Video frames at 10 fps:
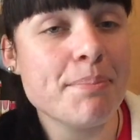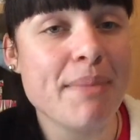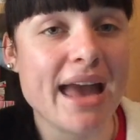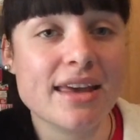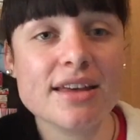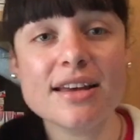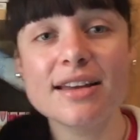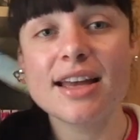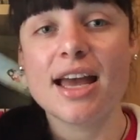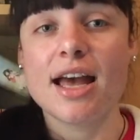manga,
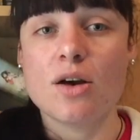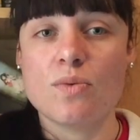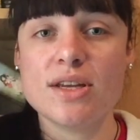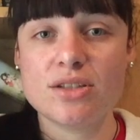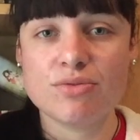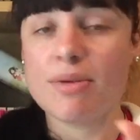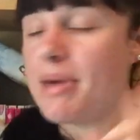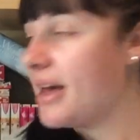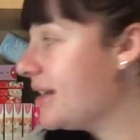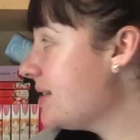which
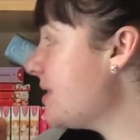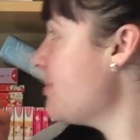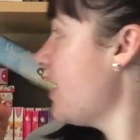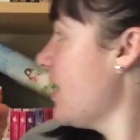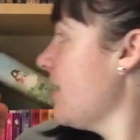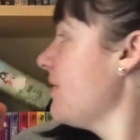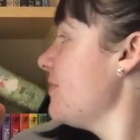reminds me